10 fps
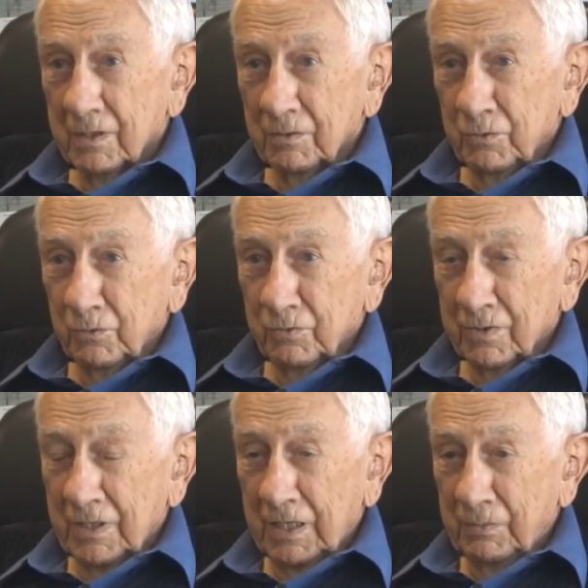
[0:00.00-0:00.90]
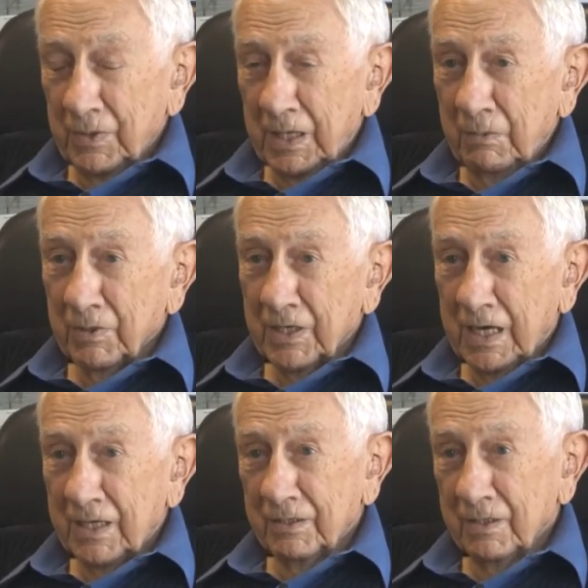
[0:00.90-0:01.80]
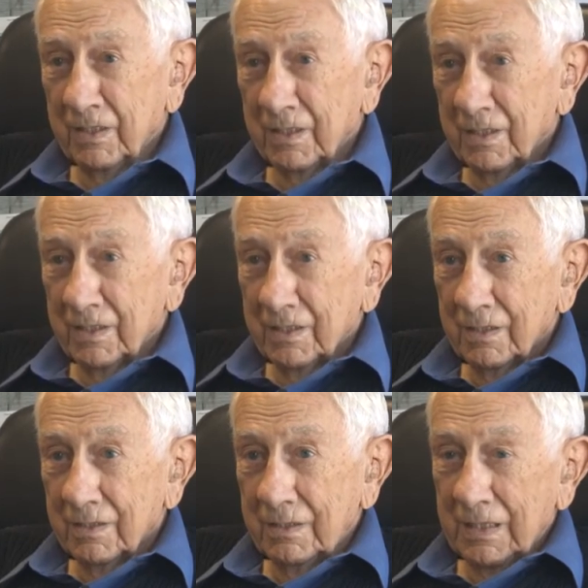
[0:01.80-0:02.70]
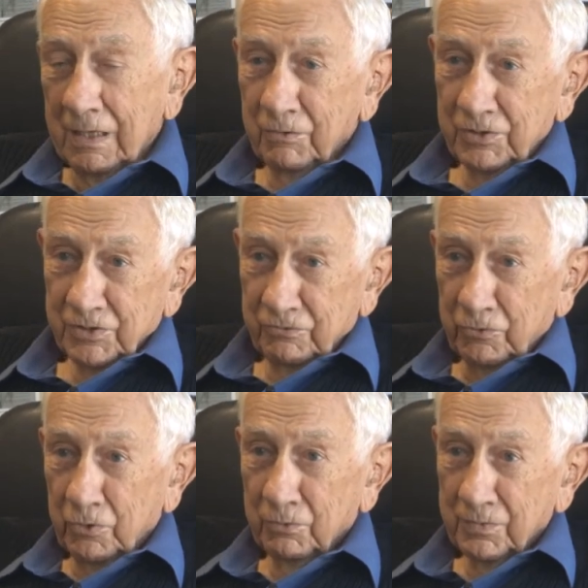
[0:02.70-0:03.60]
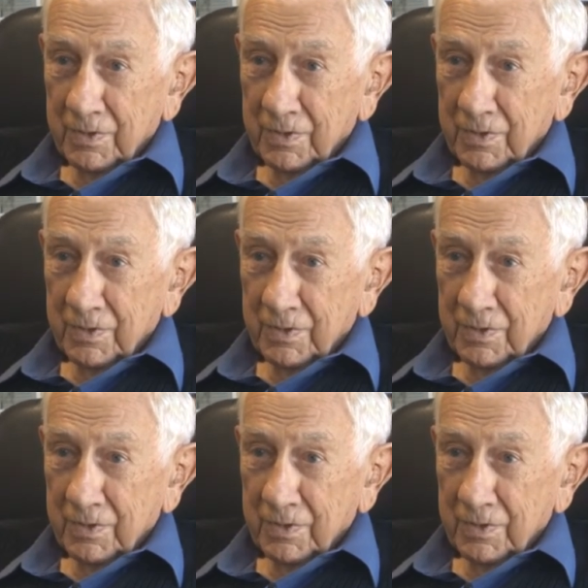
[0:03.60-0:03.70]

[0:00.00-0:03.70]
who later became a cardinal, and now he's in Rome.